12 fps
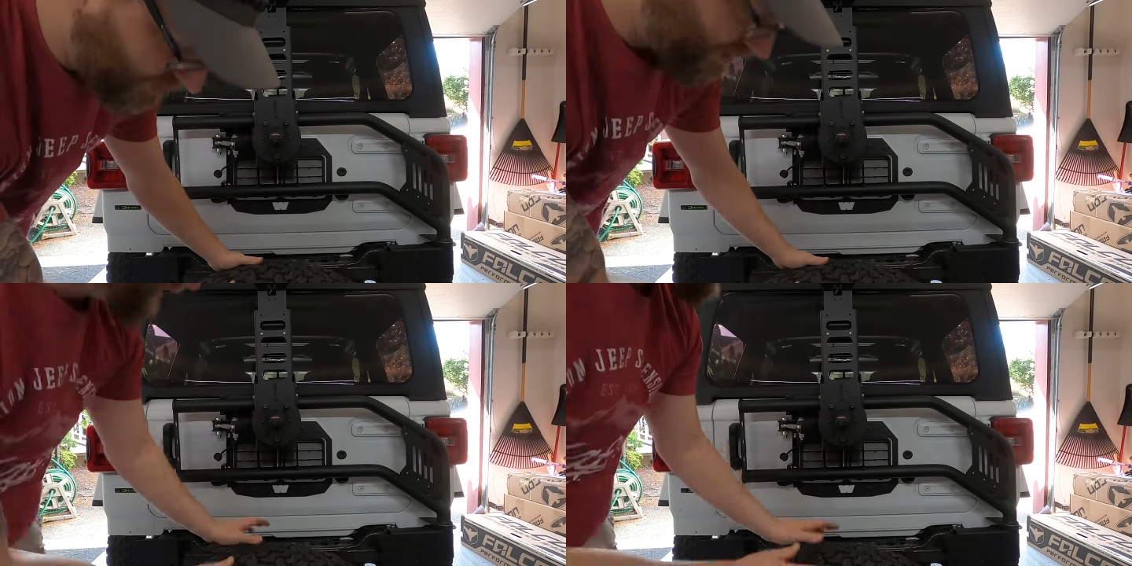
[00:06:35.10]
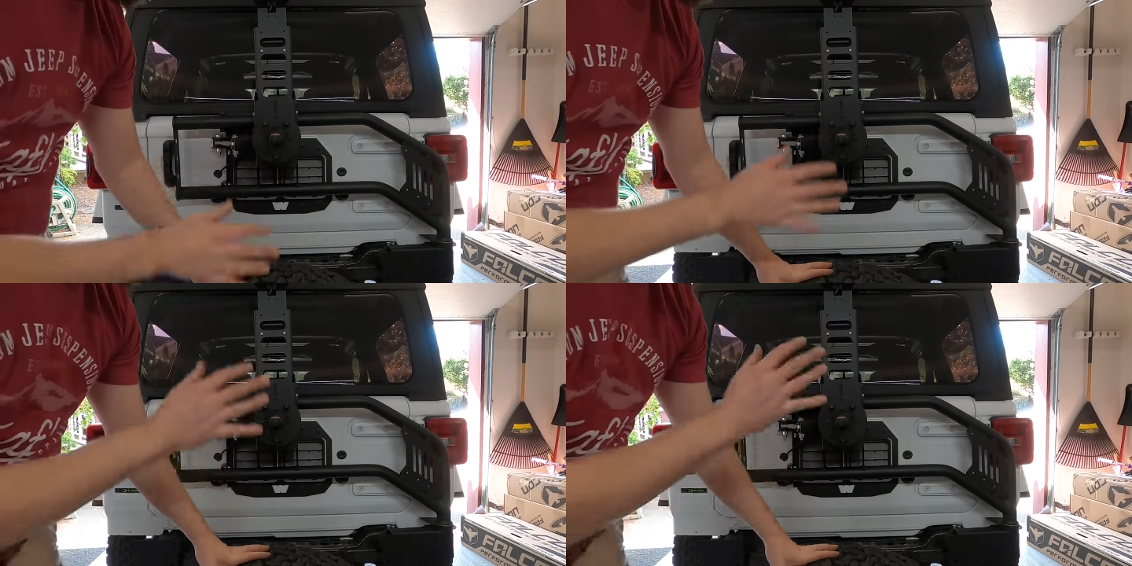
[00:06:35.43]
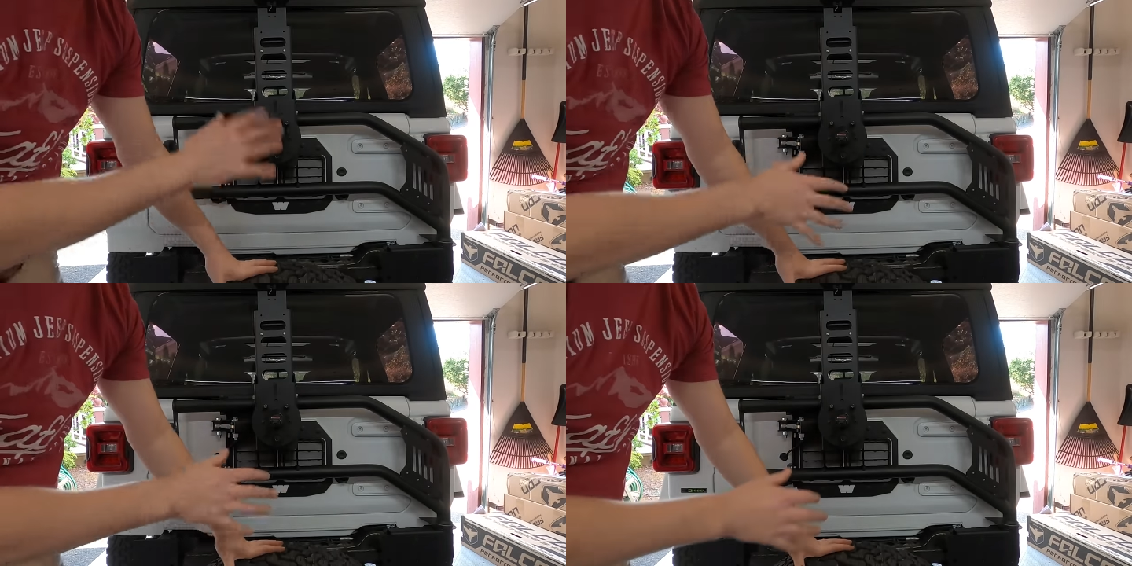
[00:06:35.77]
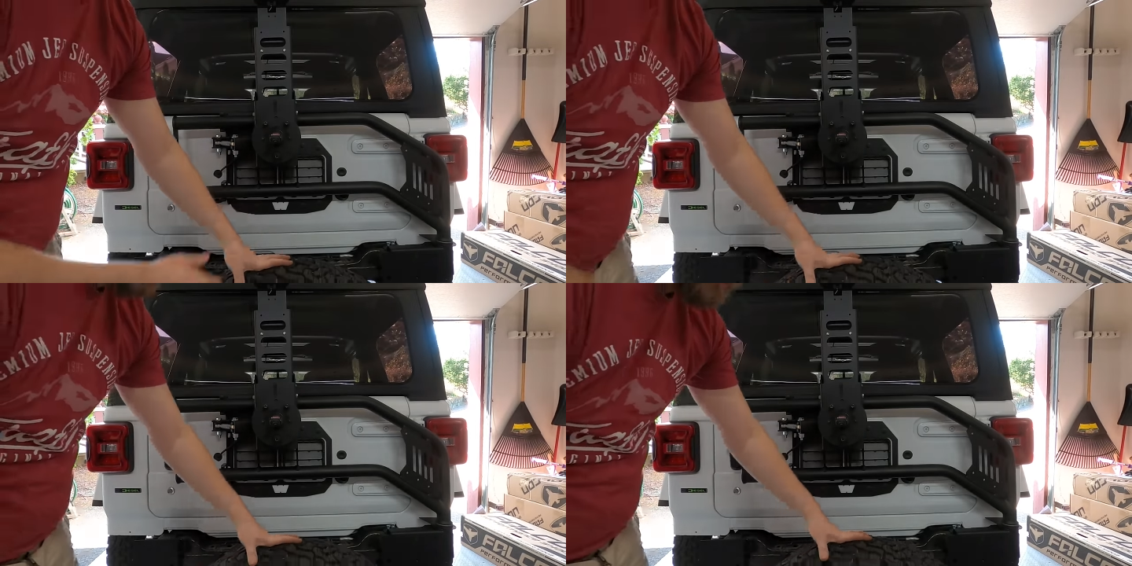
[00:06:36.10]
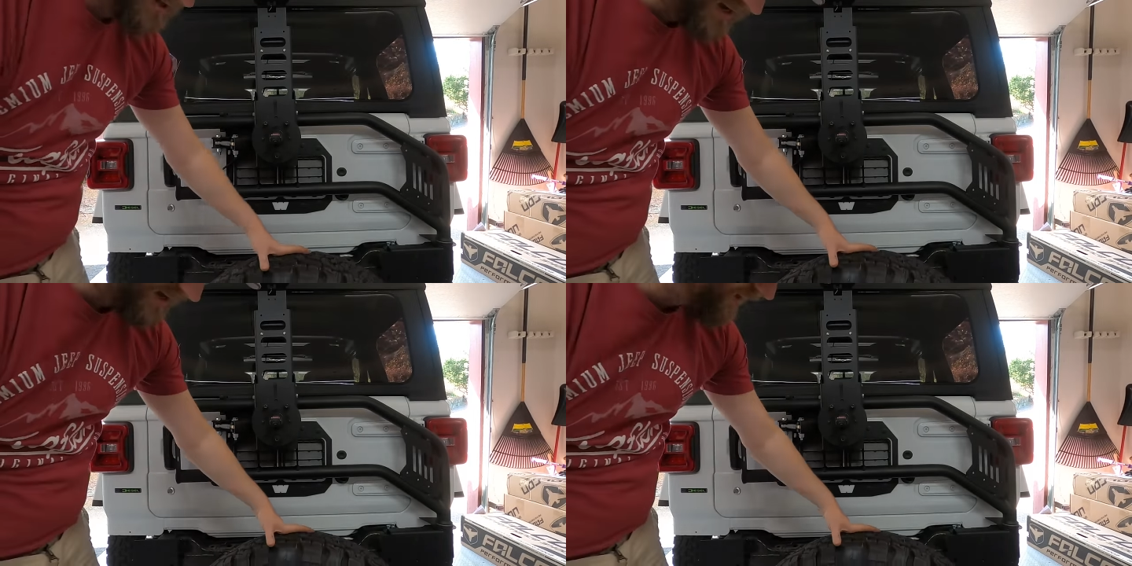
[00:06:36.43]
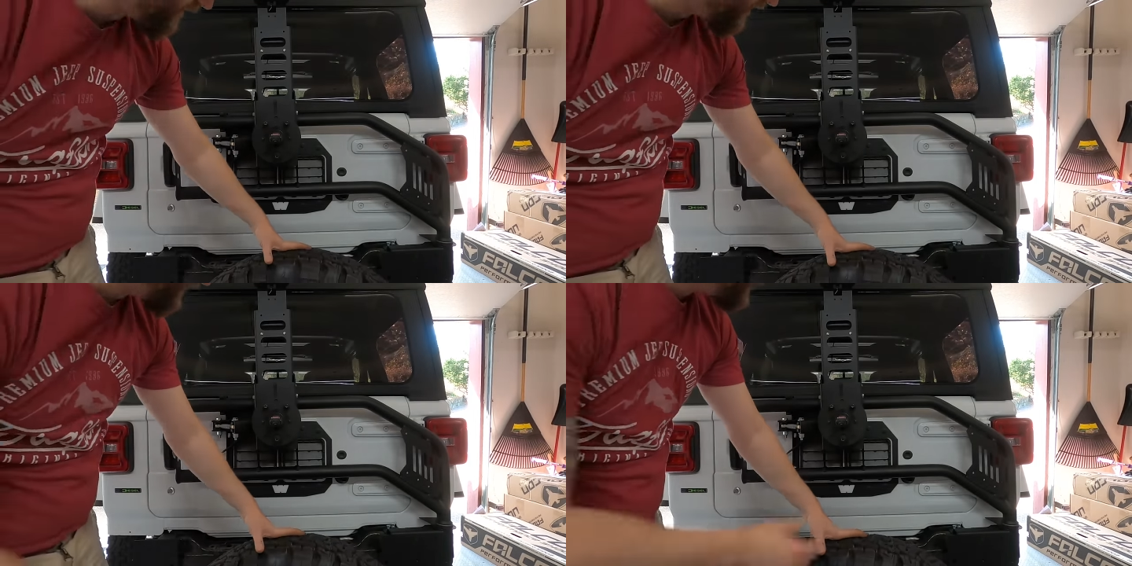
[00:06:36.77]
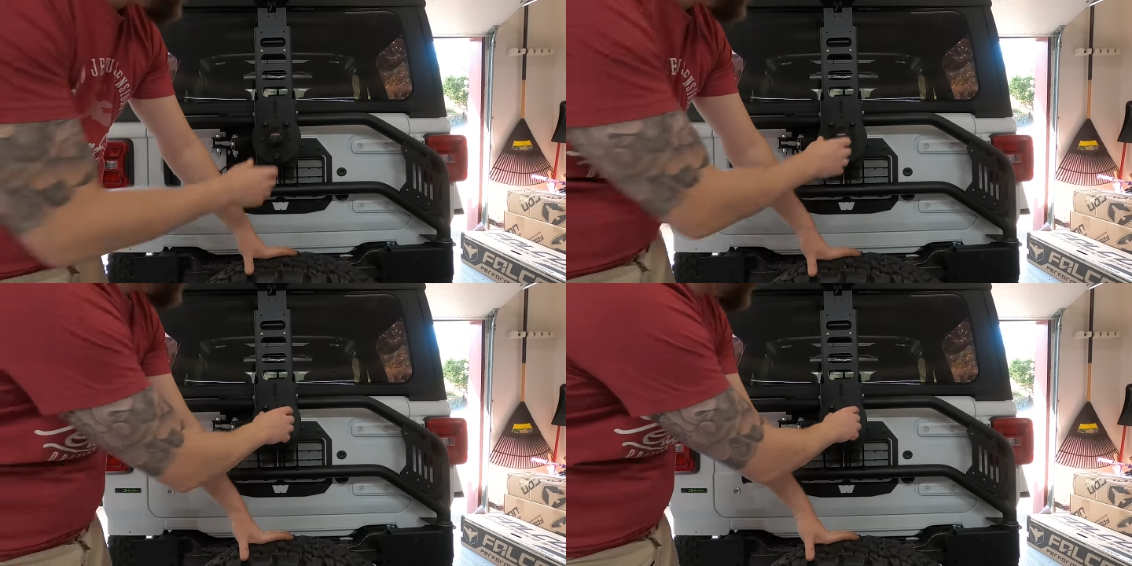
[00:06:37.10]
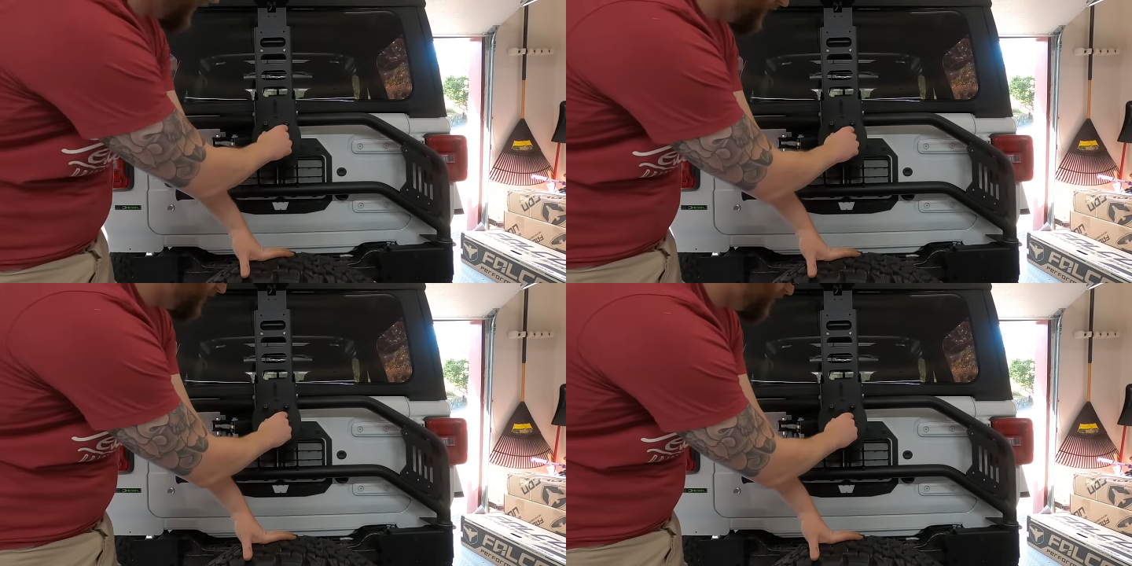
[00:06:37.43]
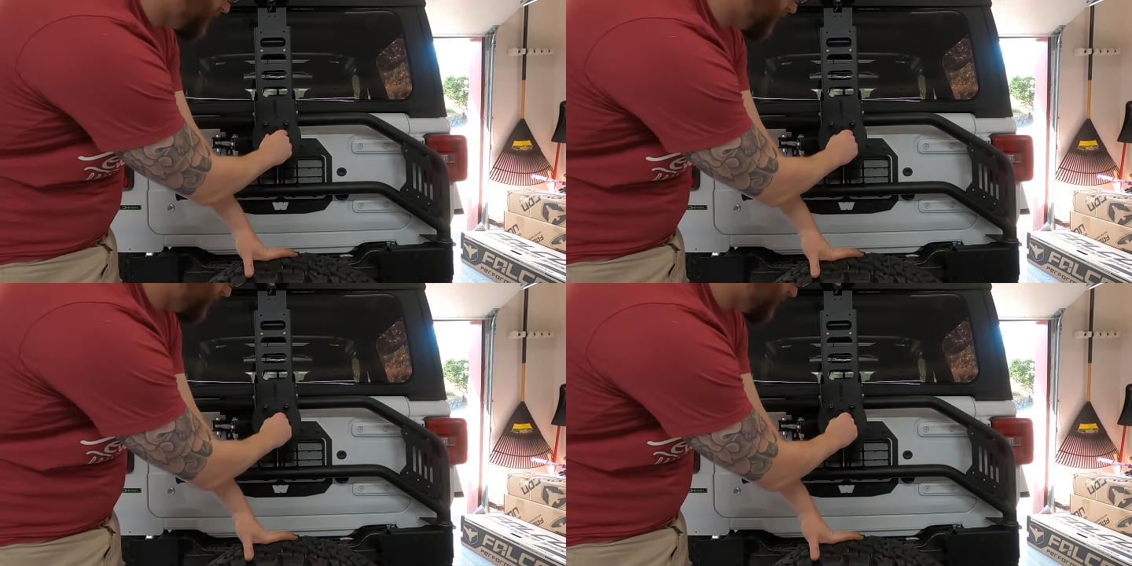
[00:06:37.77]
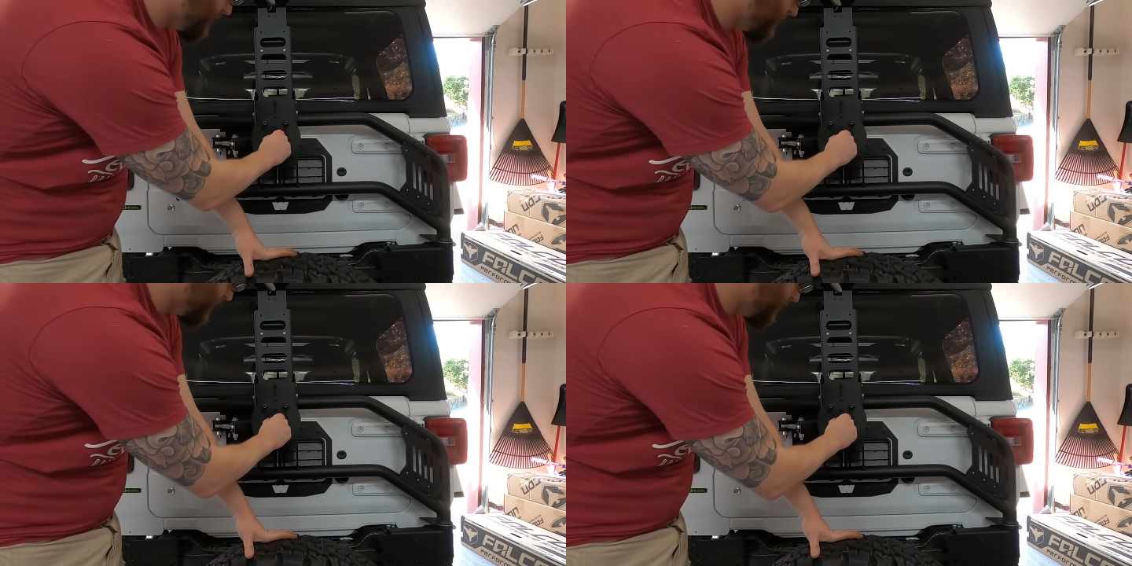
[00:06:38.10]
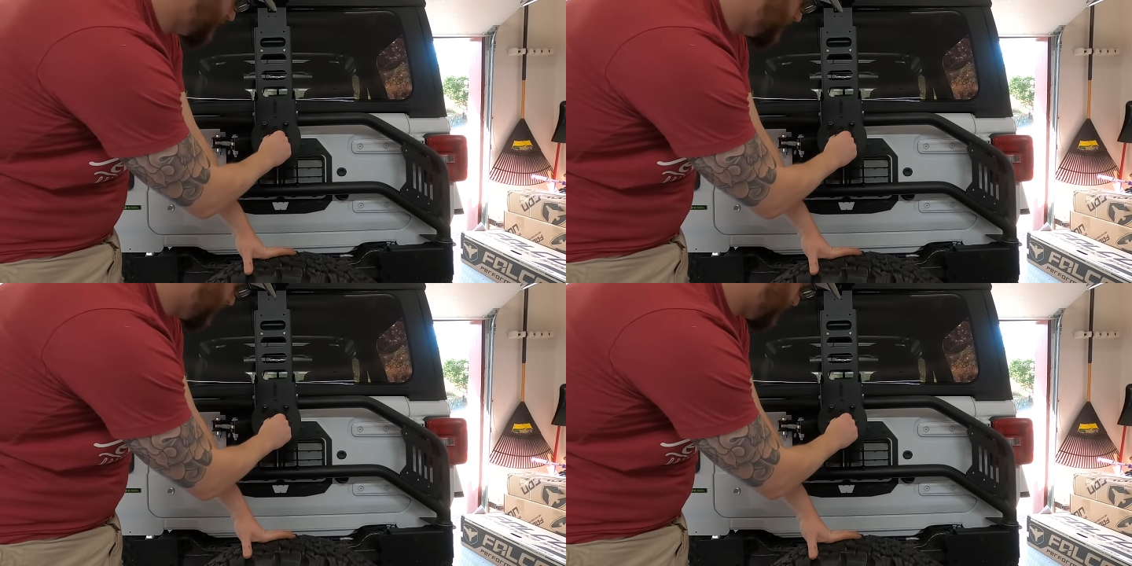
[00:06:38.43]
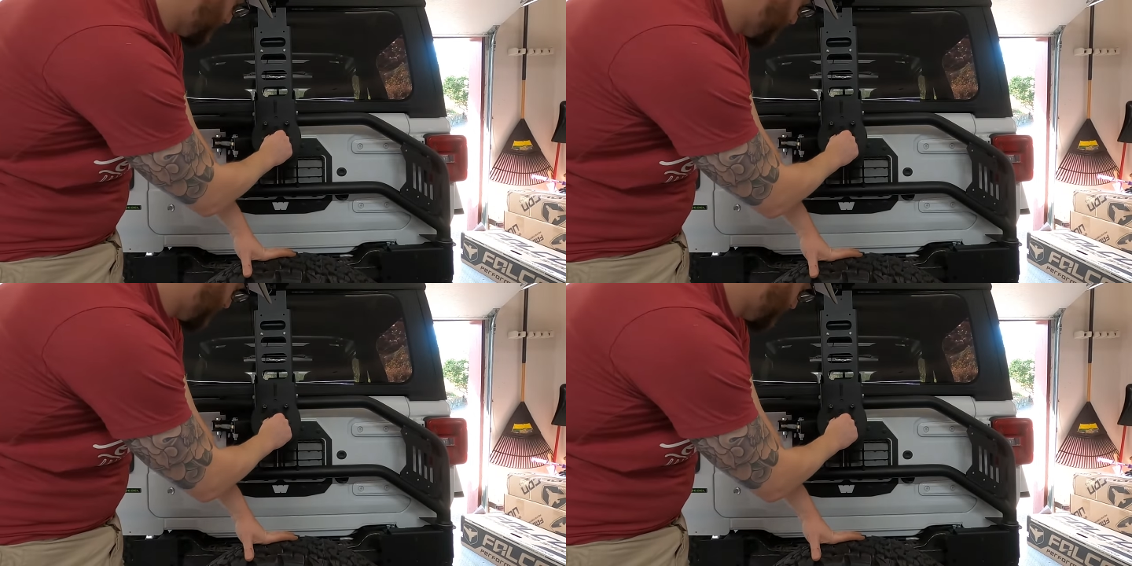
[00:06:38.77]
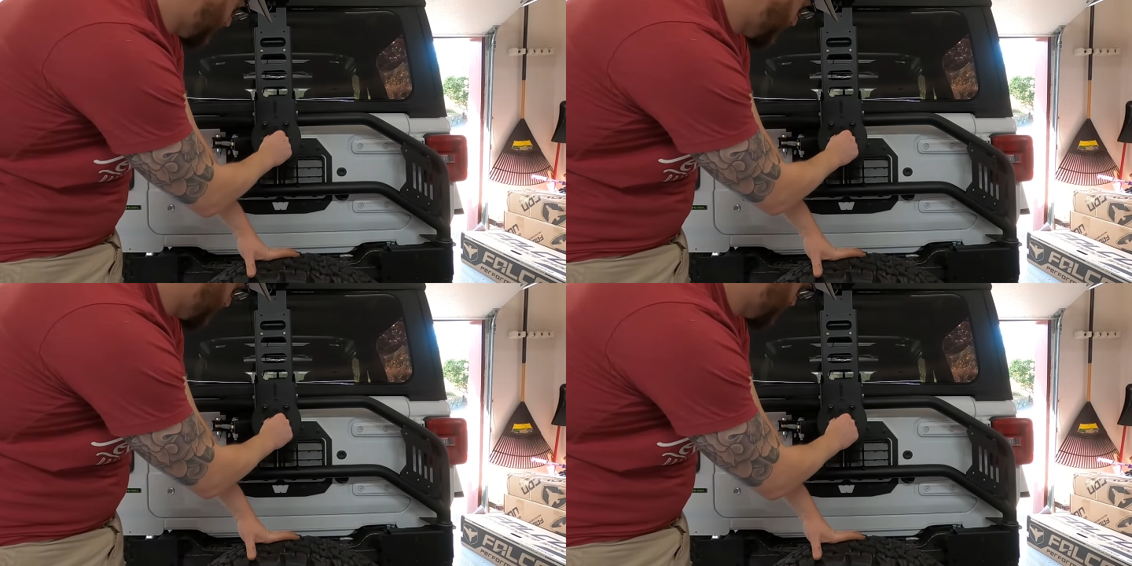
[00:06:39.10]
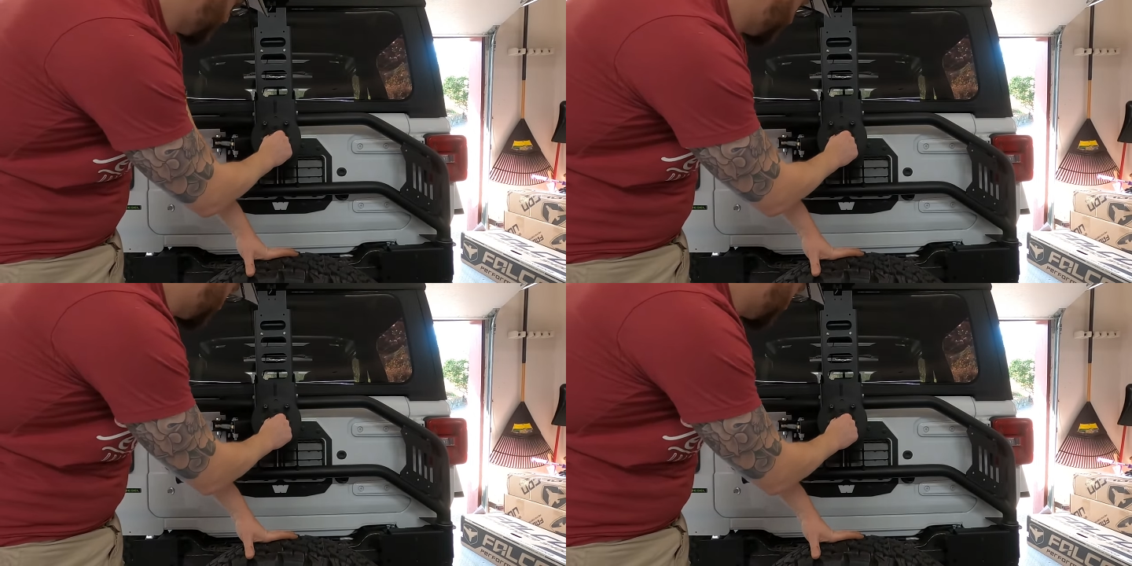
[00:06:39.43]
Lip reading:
[unreadable: no face in view]